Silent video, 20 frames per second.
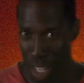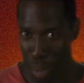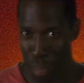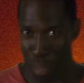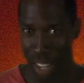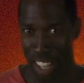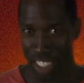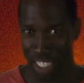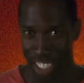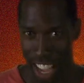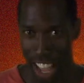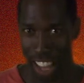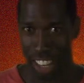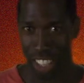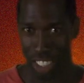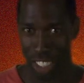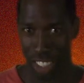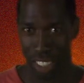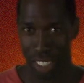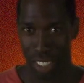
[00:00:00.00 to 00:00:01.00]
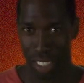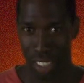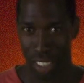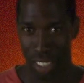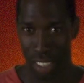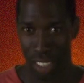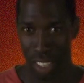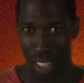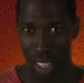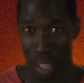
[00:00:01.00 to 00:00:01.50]
can be a challenge,
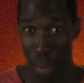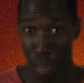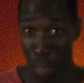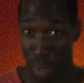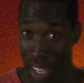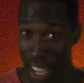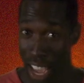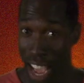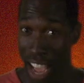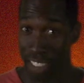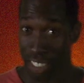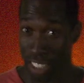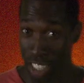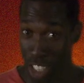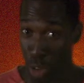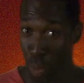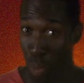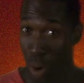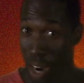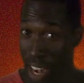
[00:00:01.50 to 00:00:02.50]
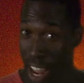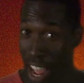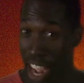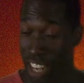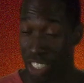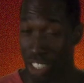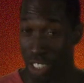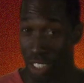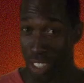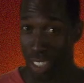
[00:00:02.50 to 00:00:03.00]
but casting the right
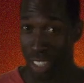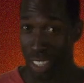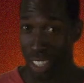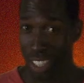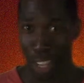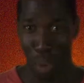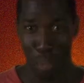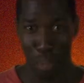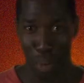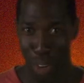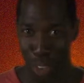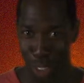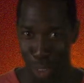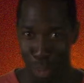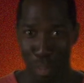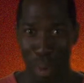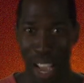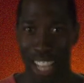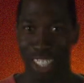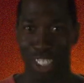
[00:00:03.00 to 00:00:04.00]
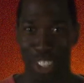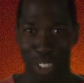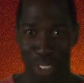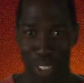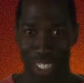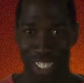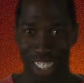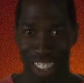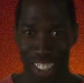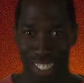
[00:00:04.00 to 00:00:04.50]
actor can produce magical
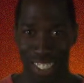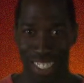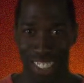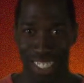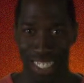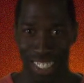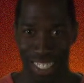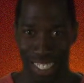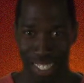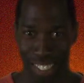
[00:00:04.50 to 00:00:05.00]
results.